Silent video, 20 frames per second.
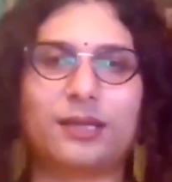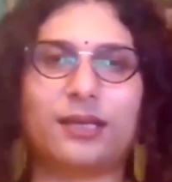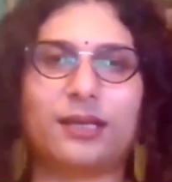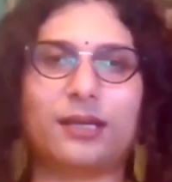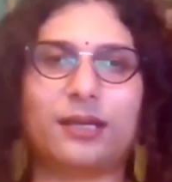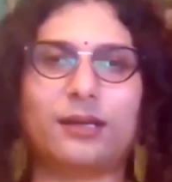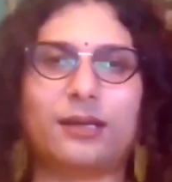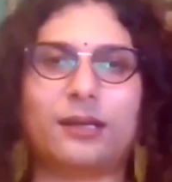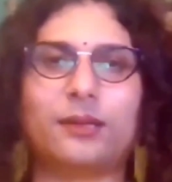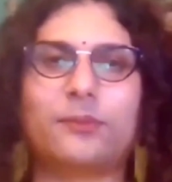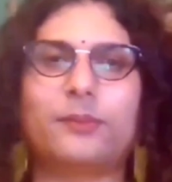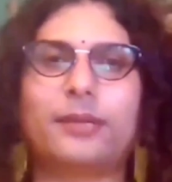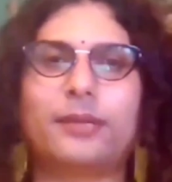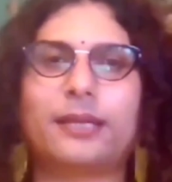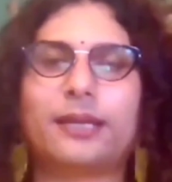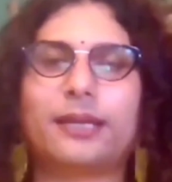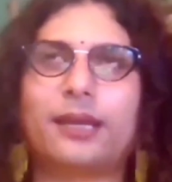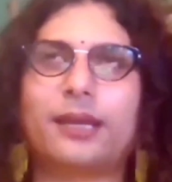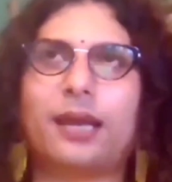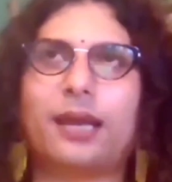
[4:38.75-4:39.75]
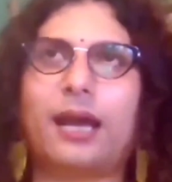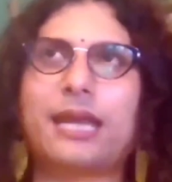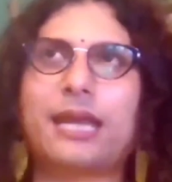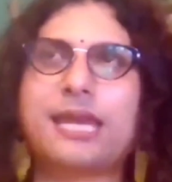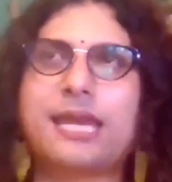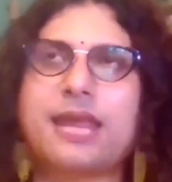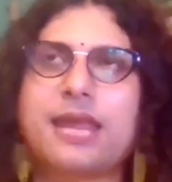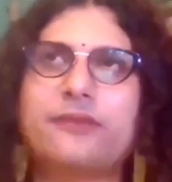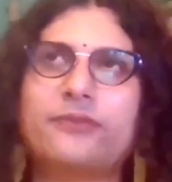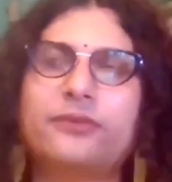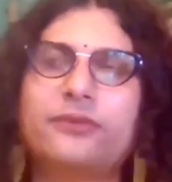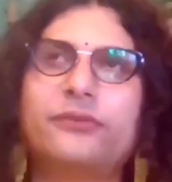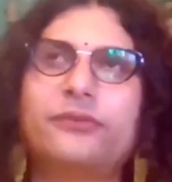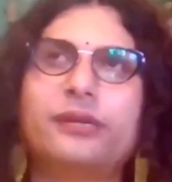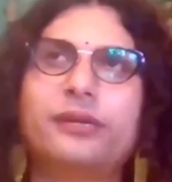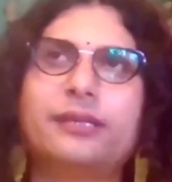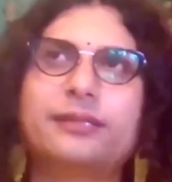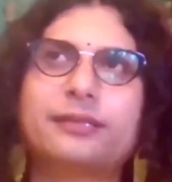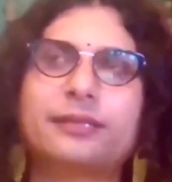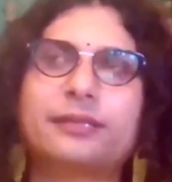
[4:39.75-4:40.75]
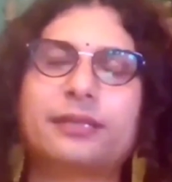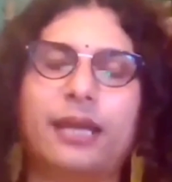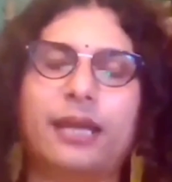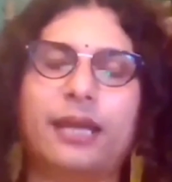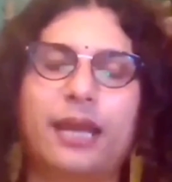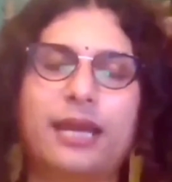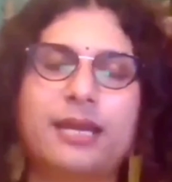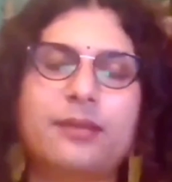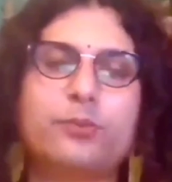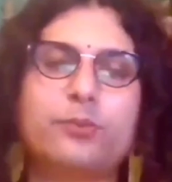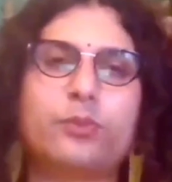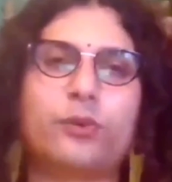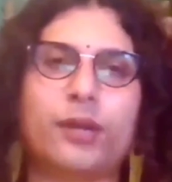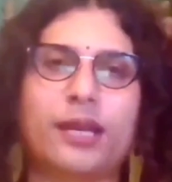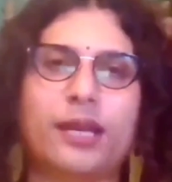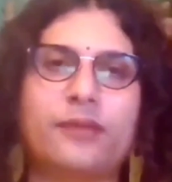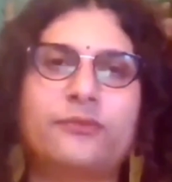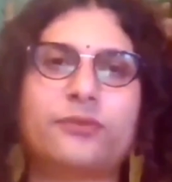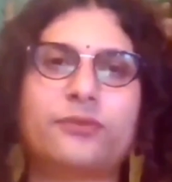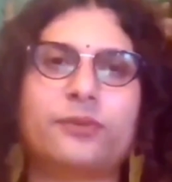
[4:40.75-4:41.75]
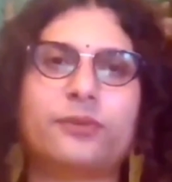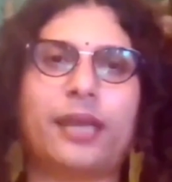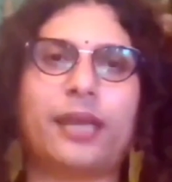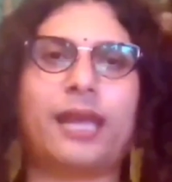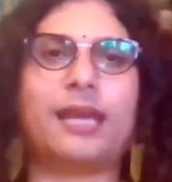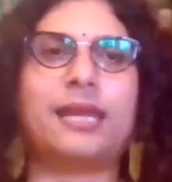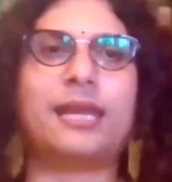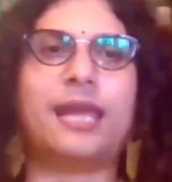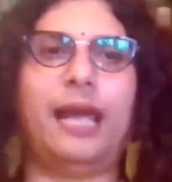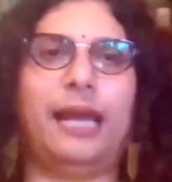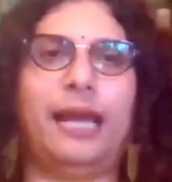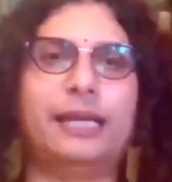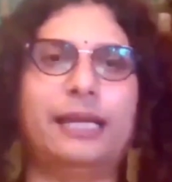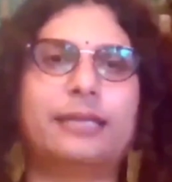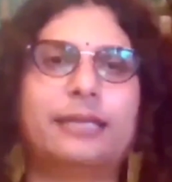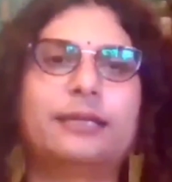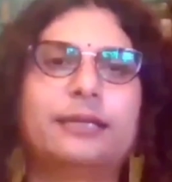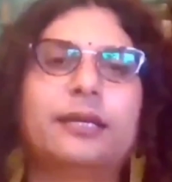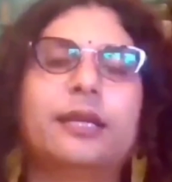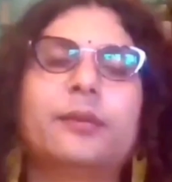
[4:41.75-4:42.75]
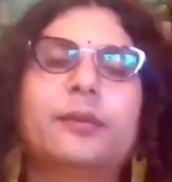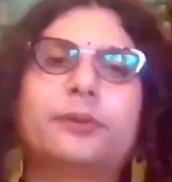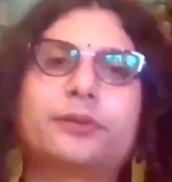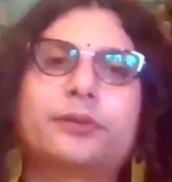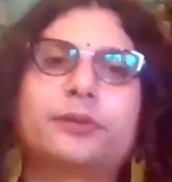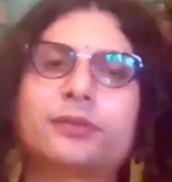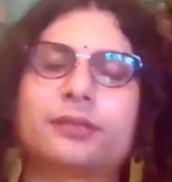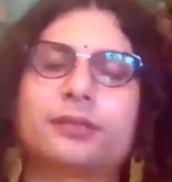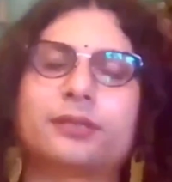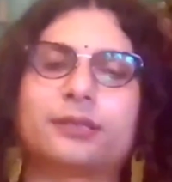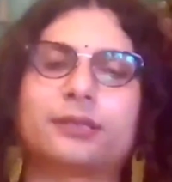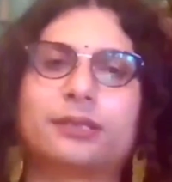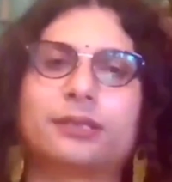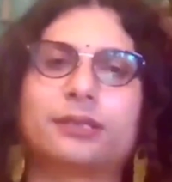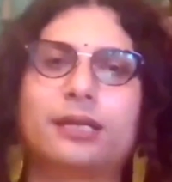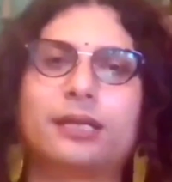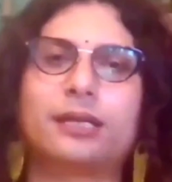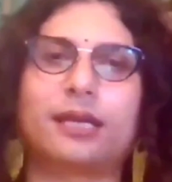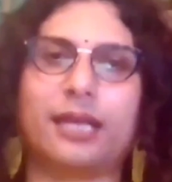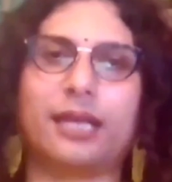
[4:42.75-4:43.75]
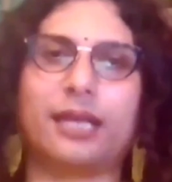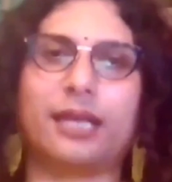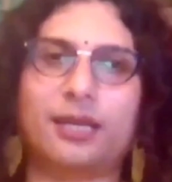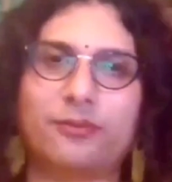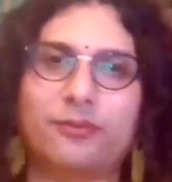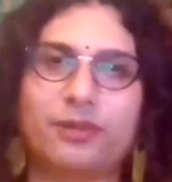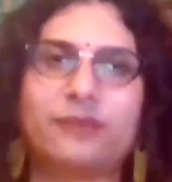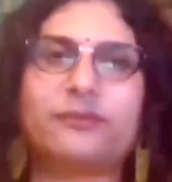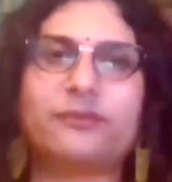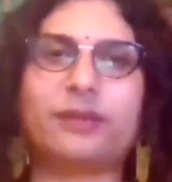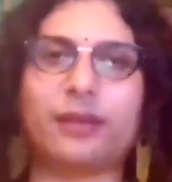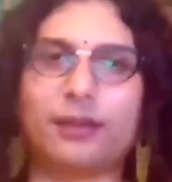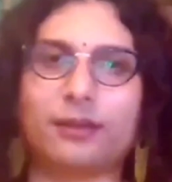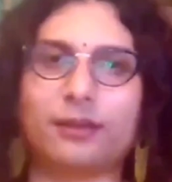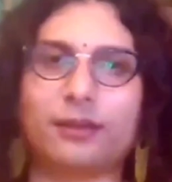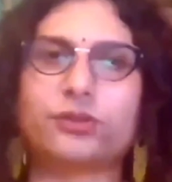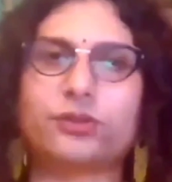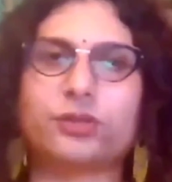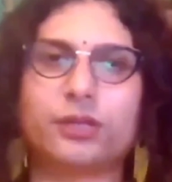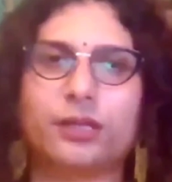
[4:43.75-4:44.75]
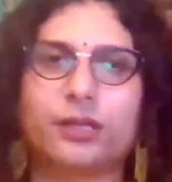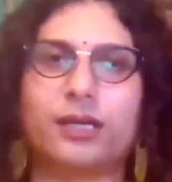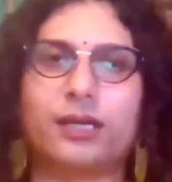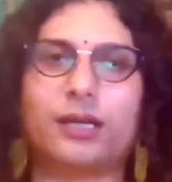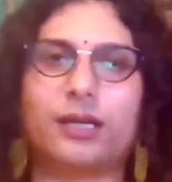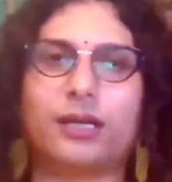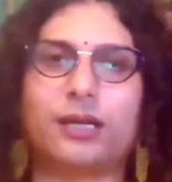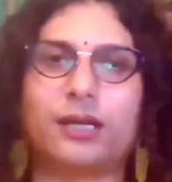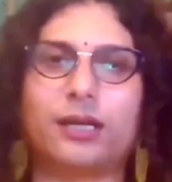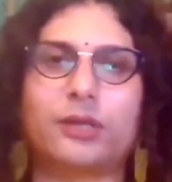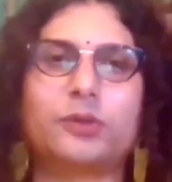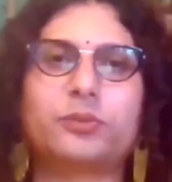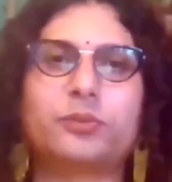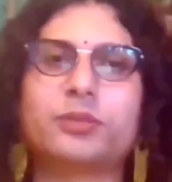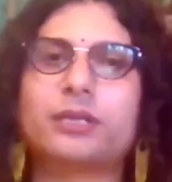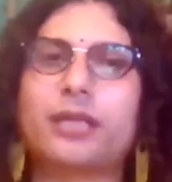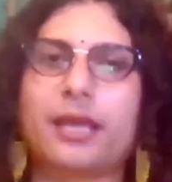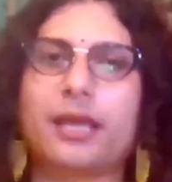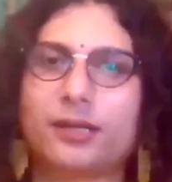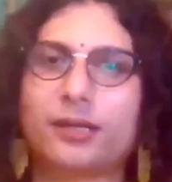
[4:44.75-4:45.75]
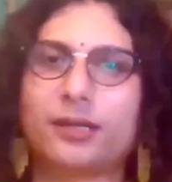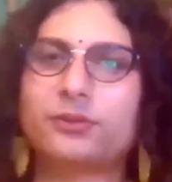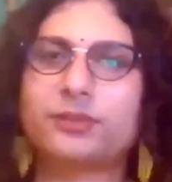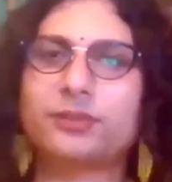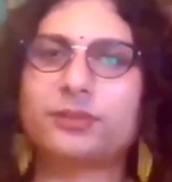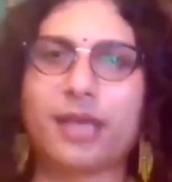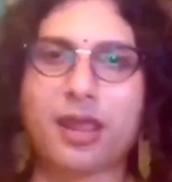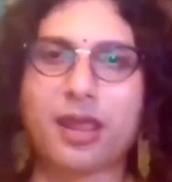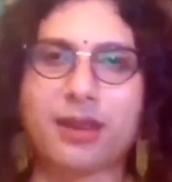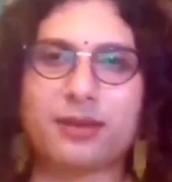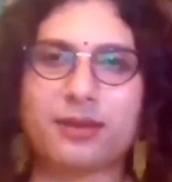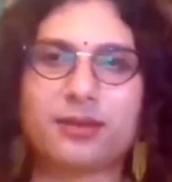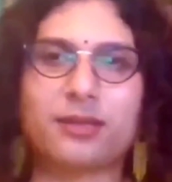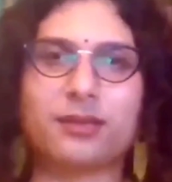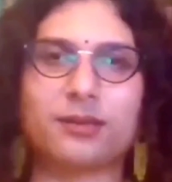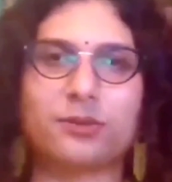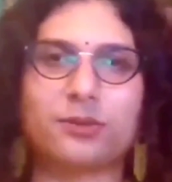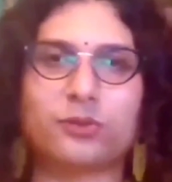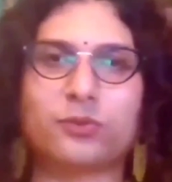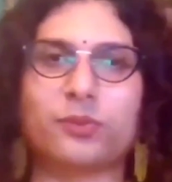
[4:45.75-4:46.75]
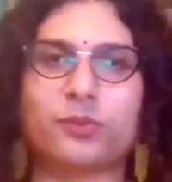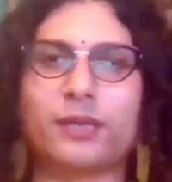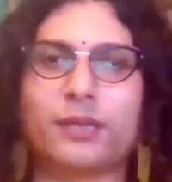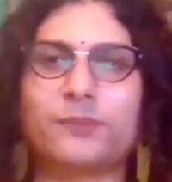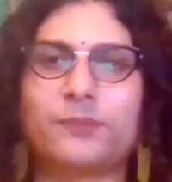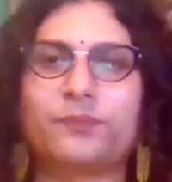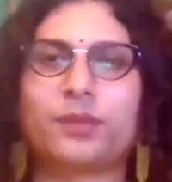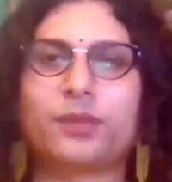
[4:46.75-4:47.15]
I never faced any bully from any elderly person in my village. Nobody dared to say anything to me.